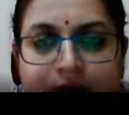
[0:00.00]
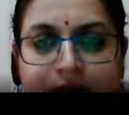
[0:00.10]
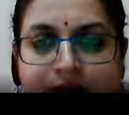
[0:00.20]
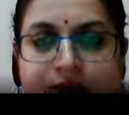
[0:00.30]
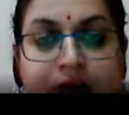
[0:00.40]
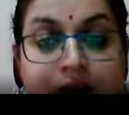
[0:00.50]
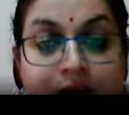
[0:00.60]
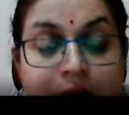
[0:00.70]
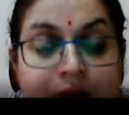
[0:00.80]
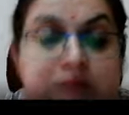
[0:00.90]
Sudden
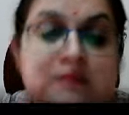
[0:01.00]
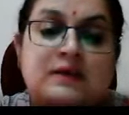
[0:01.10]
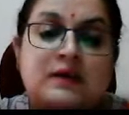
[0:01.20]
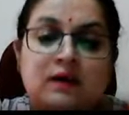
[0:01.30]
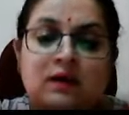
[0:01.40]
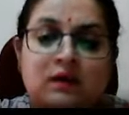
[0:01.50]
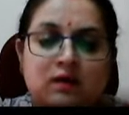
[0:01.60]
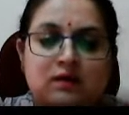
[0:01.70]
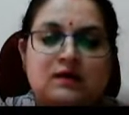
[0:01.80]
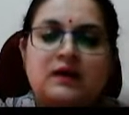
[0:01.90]
means
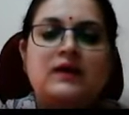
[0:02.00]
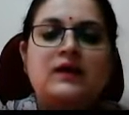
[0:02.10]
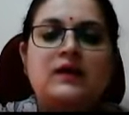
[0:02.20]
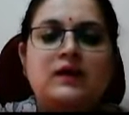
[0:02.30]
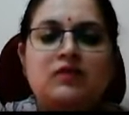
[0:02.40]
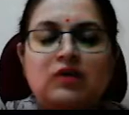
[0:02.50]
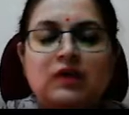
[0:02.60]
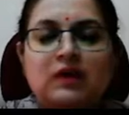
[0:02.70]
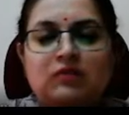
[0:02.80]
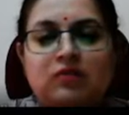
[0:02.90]
suddenly
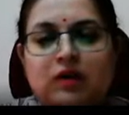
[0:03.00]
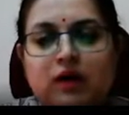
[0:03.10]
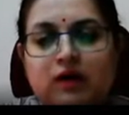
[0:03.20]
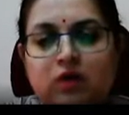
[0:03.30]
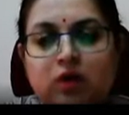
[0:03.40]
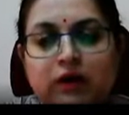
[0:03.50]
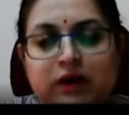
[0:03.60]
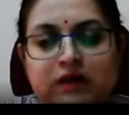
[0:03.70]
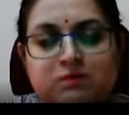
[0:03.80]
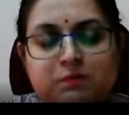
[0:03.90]
we are not
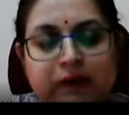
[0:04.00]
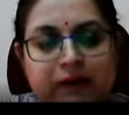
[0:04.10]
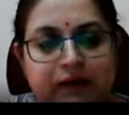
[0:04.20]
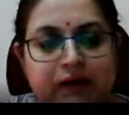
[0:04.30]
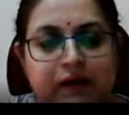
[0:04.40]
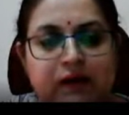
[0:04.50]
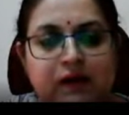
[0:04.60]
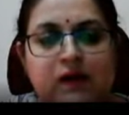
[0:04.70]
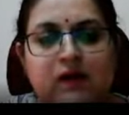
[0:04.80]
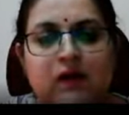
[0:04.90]
expecting
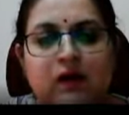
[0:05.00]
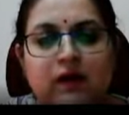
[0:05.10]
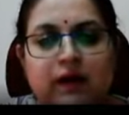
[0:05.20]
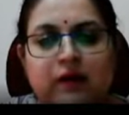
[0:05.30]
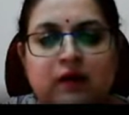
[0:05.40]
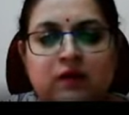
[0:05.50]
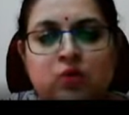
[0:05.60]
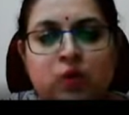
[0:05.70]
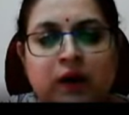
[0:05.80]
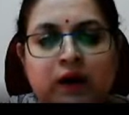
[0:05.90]
an
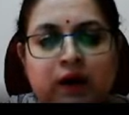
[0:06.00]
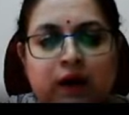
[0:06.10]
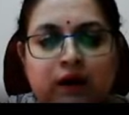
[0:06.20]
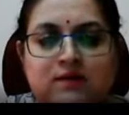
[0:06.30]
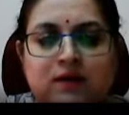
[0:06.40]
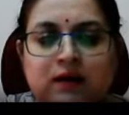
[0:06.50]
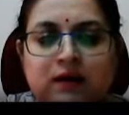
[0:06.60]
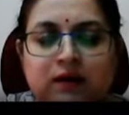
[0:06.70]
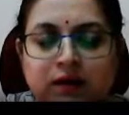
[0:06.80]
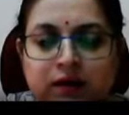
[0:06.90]
earthquake, and
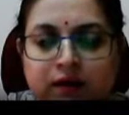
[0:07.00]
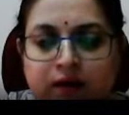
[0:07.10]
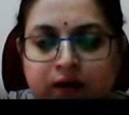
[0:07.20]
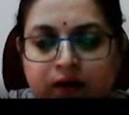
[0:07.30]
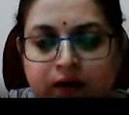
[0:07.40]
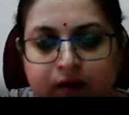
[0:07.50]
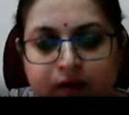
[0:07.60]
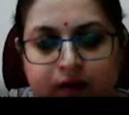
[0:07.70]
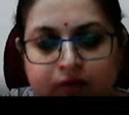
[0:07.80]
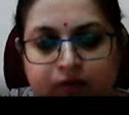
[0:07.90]
suddenly
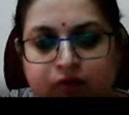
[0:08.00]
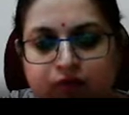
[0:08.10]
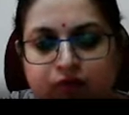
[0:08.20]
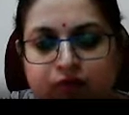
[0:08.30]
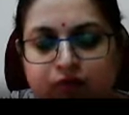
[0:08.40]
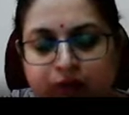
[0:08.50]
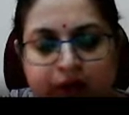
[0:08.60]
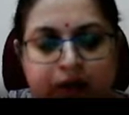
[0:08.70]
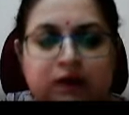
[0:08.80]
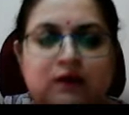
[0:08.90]
we
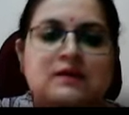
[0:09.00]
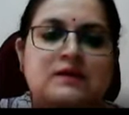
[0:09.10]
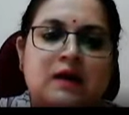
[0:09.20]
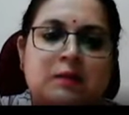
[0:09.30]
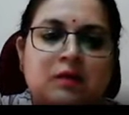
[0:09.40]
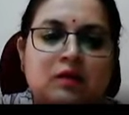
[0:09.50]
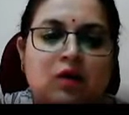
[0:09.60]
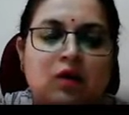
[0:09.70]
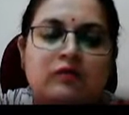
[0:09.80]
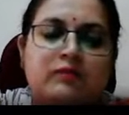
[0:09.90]
felt a tremor
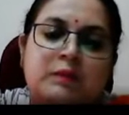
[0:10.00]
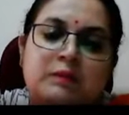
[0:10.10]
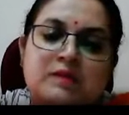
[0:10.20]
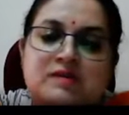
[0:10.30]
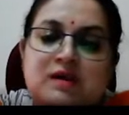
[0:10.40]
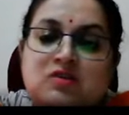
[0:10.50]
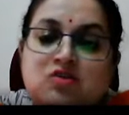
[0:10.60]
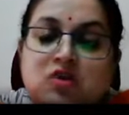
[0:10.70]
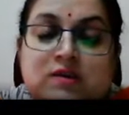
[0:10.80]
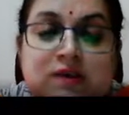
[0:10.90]
of maybe 6
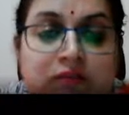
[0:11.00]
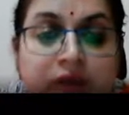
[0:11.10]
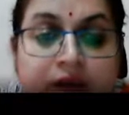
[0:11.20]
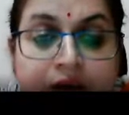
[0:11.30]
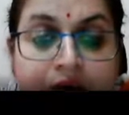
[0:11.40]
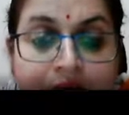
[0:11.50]
or 7